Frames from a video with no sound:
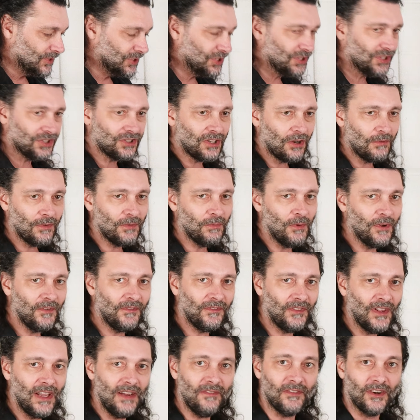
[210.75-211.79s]
just start with one
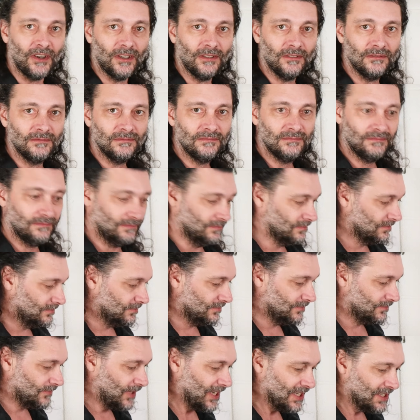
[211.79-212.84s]
flavor,
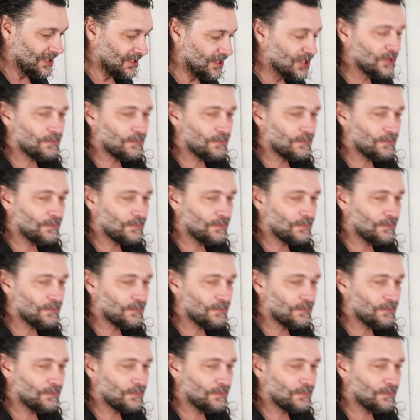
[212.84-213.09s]
right?